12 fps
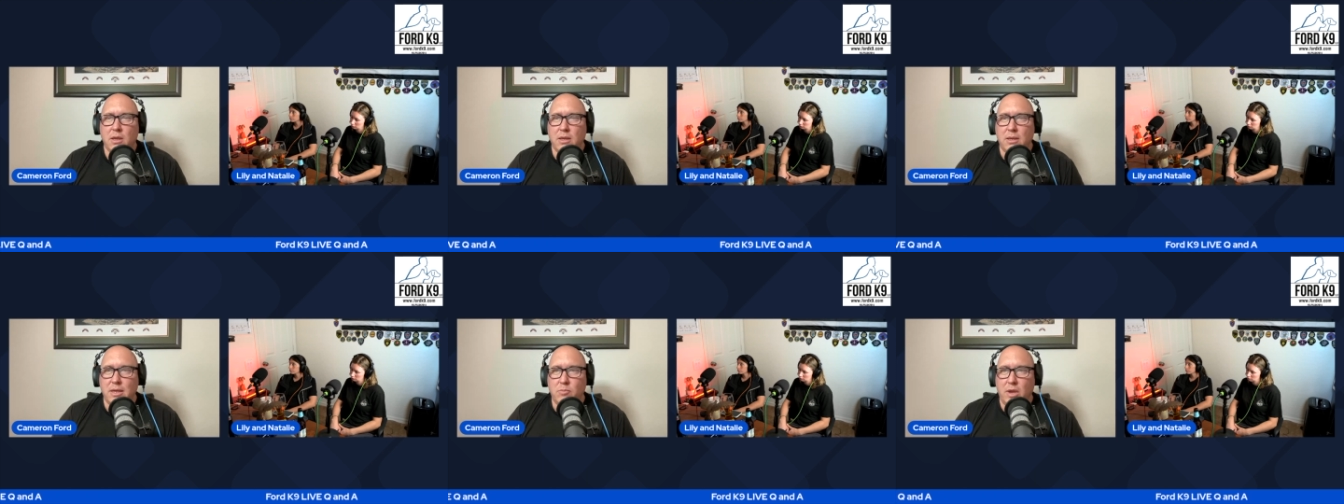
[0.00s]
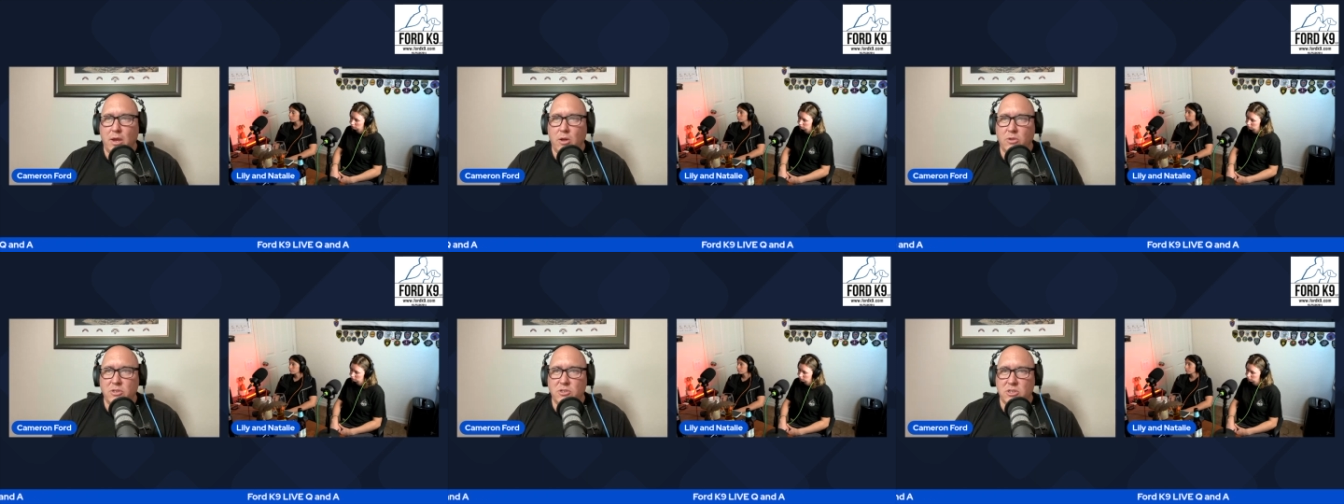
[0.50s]
email
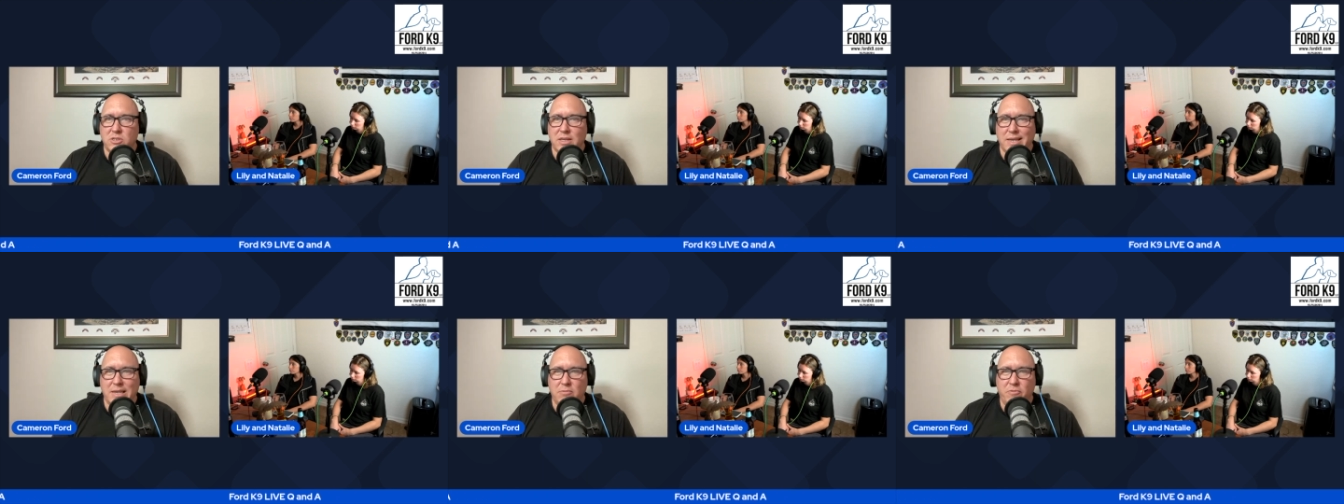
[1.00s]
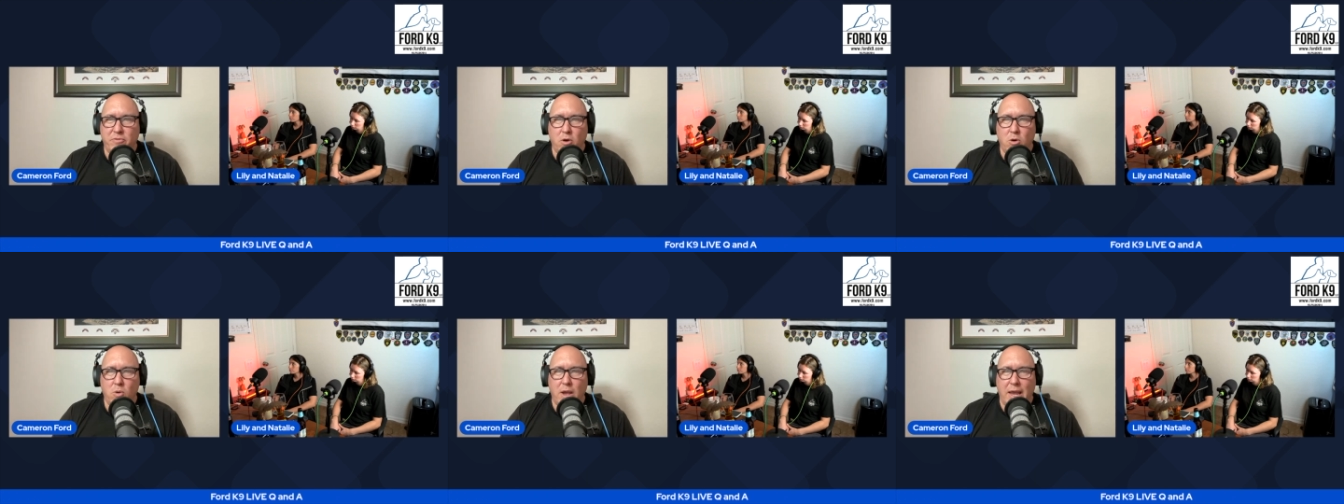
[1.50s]
is just
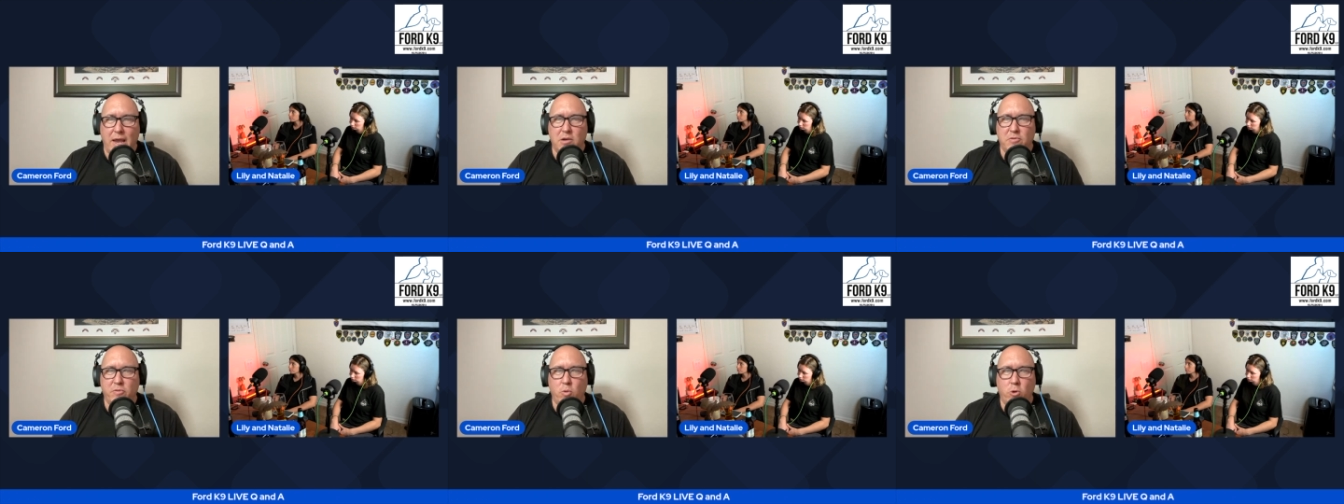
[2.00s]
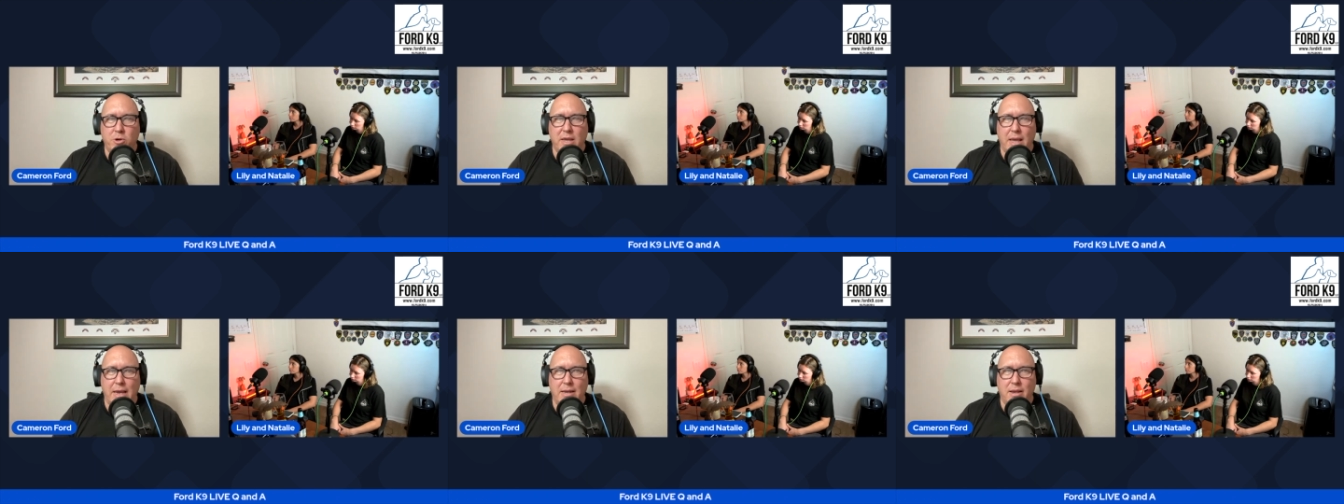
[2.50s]

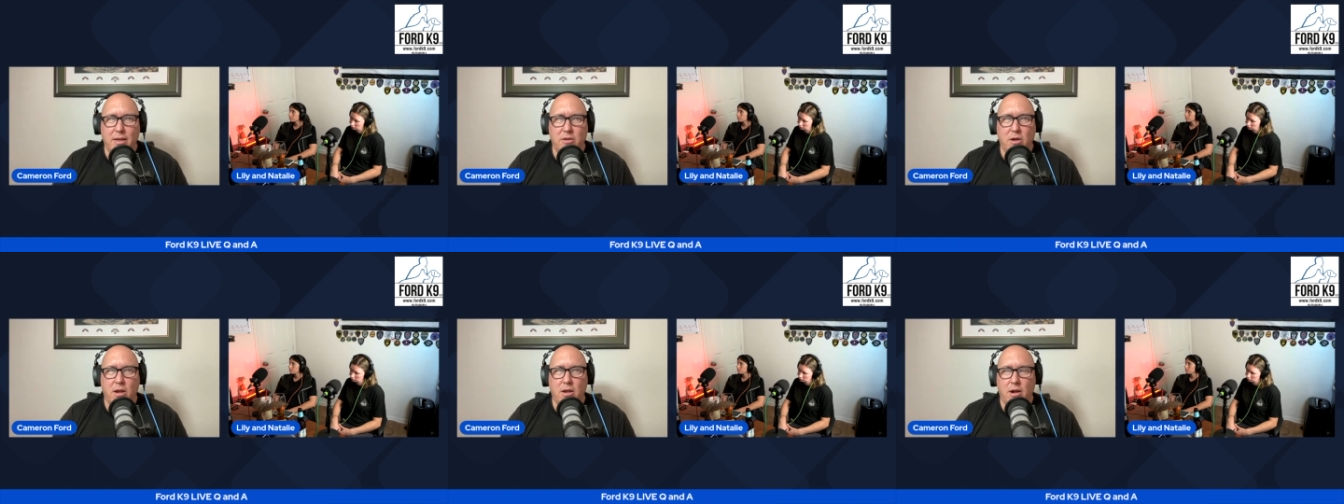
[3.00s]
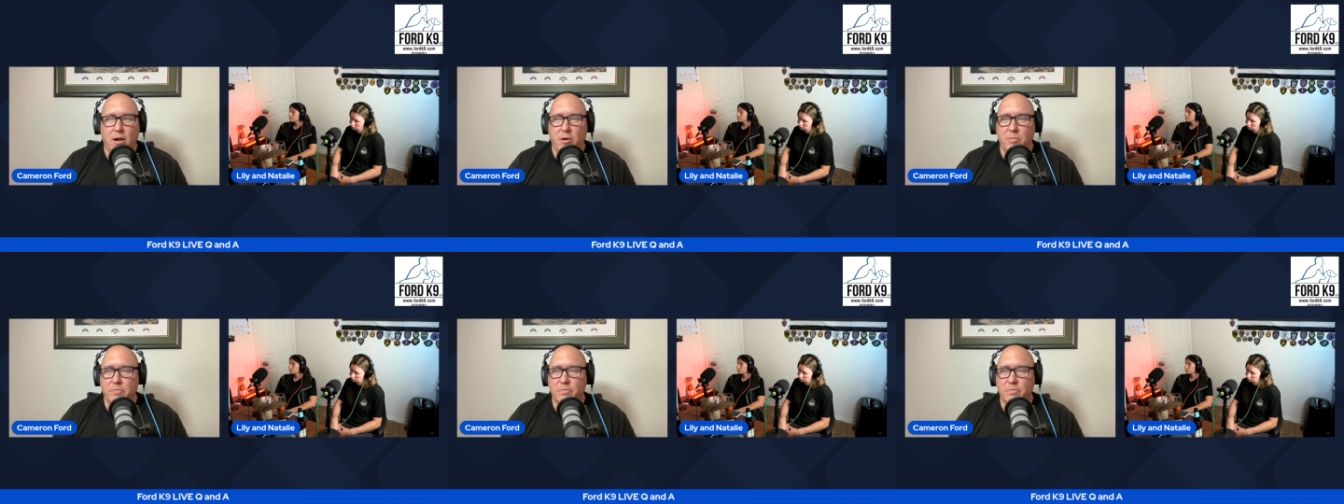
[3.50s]
info@fordcanine.com.